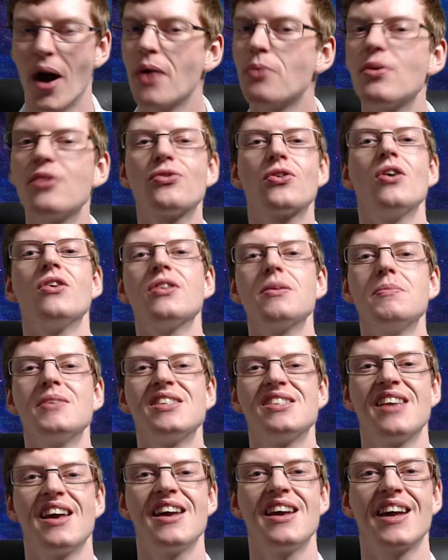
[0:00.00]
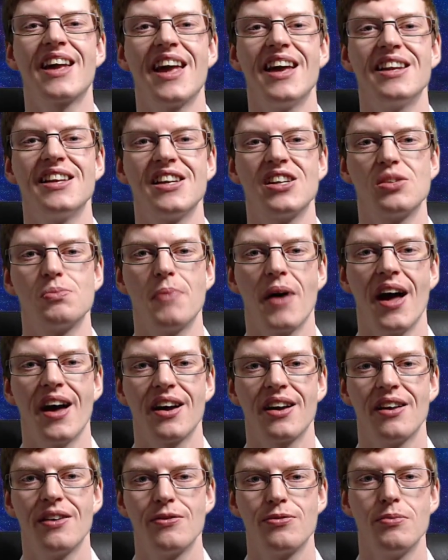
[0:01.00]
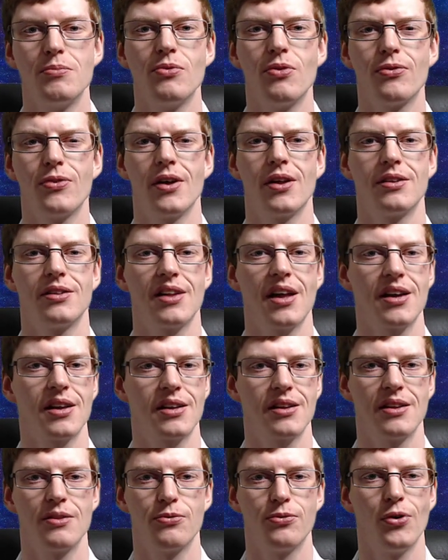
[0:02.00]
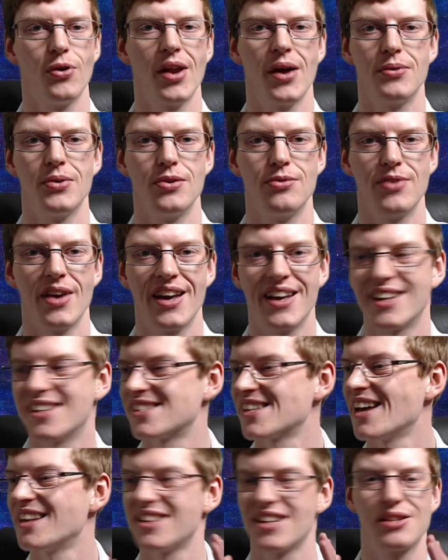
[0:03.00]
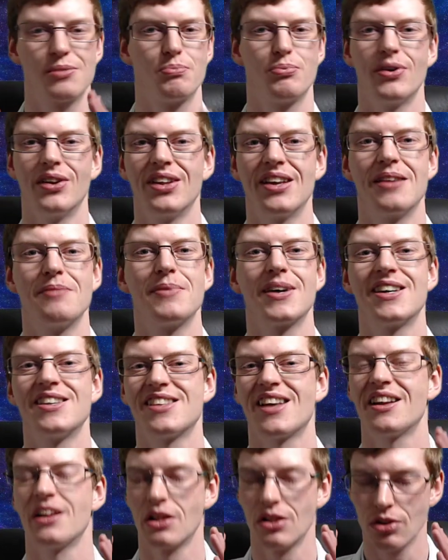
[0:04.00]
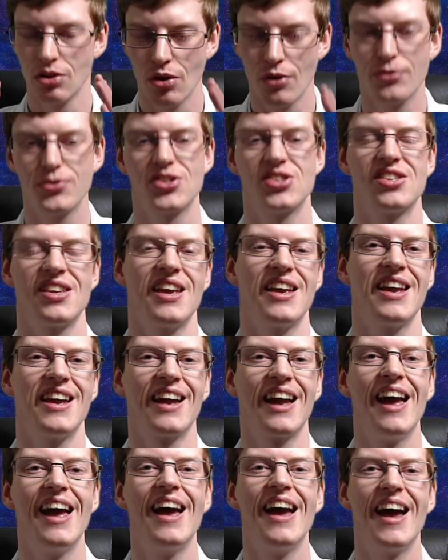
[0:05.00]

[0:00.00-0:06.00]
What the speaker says: And we've got the mosaic endings back from like in Fallout New Vegas, and that's brilliant because I love seeing